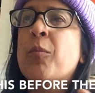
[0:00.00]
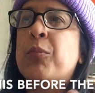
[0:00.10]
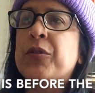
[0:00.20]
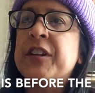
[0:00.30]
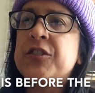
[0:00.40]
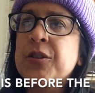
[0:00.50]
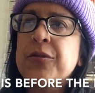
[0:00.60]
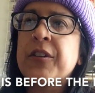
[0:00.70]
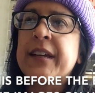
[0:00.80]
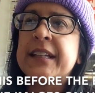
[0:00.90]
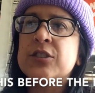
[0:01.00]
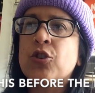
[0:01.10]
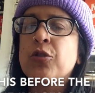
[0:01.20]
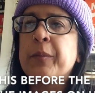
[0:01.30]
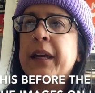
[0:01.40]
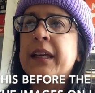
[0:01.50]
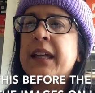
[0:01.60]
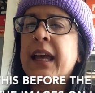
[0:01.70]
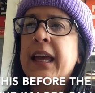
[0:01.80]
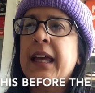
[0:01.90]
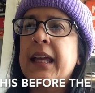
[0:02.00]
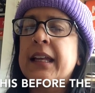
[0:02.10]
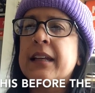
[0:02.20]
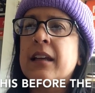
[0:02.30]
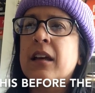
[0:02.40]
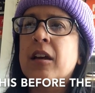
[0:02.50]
But they do think it's coming in,